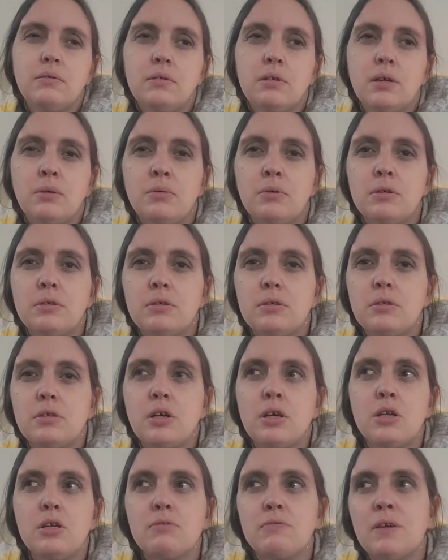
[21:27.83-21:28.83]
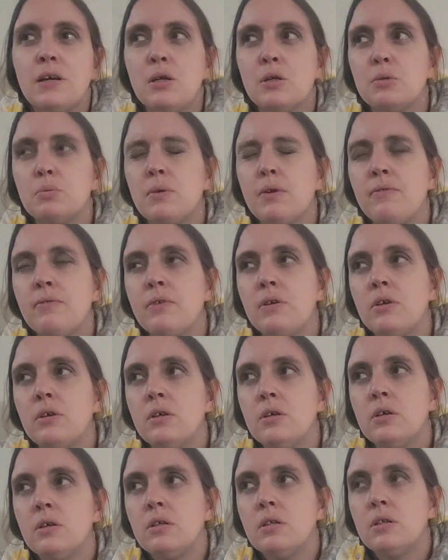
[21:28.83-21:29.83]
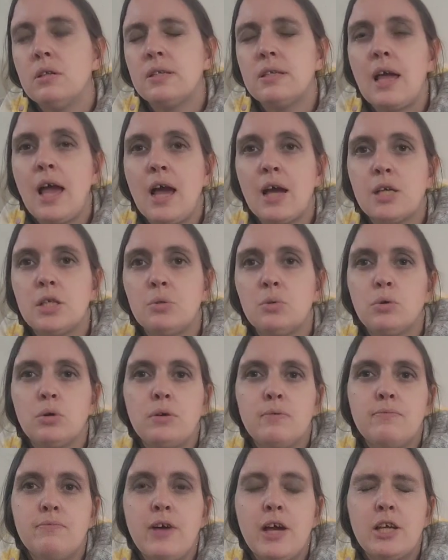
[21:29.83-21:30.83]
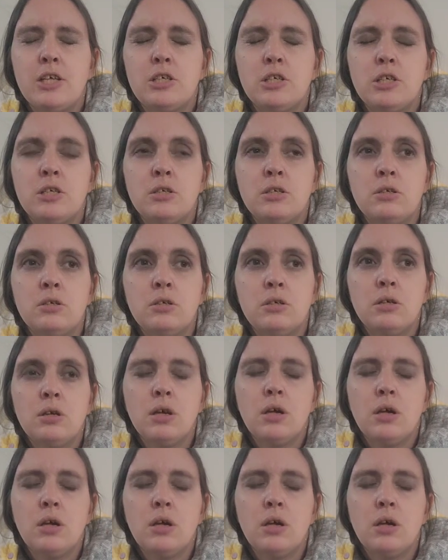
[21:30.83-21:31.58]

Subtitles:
it turned around with this actual confession